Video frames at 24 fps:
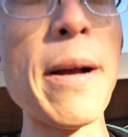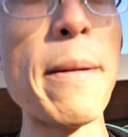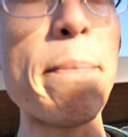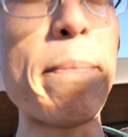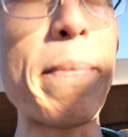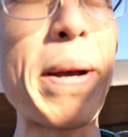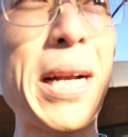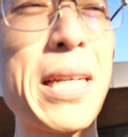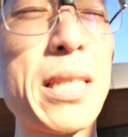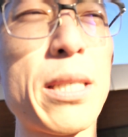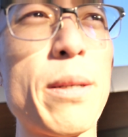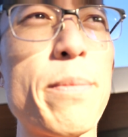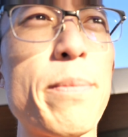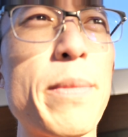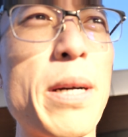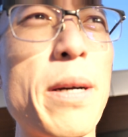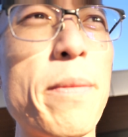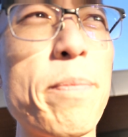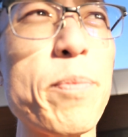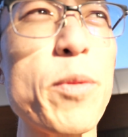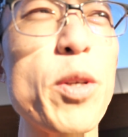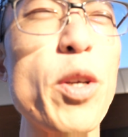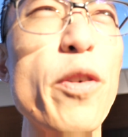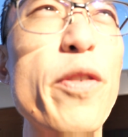
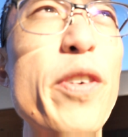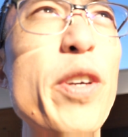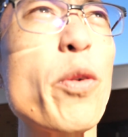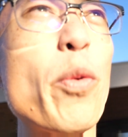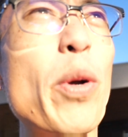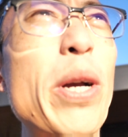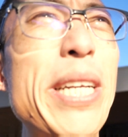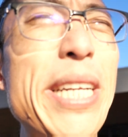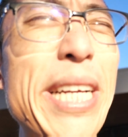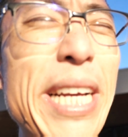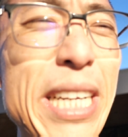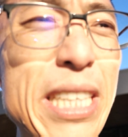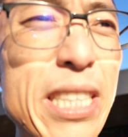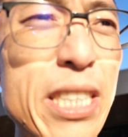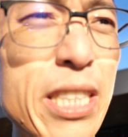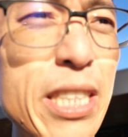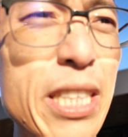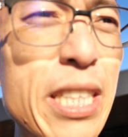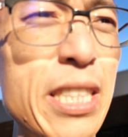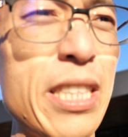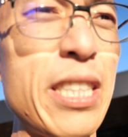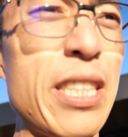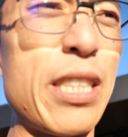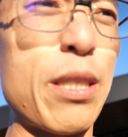maximum UV
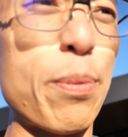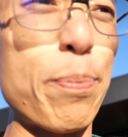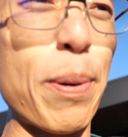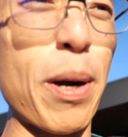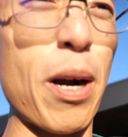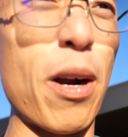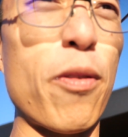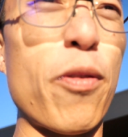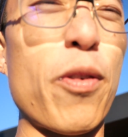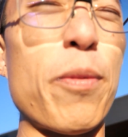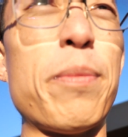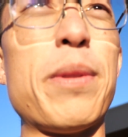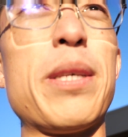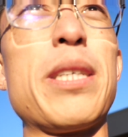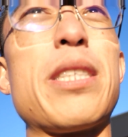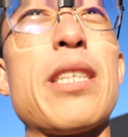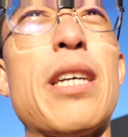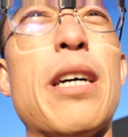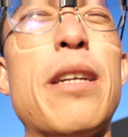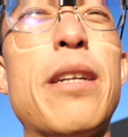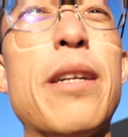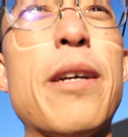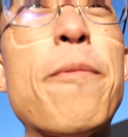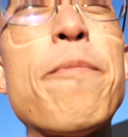radiations apart from the
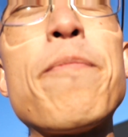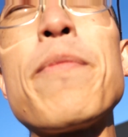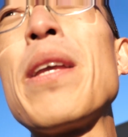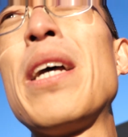sun.